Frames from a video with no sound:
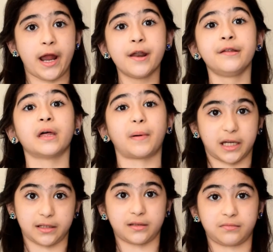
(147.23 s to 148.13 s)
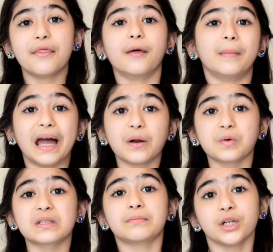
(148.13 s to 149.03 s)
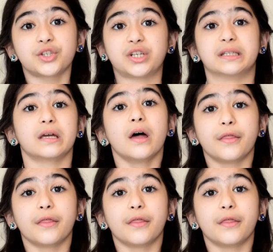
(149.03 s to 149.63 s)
in the bucket. The man was a merchant.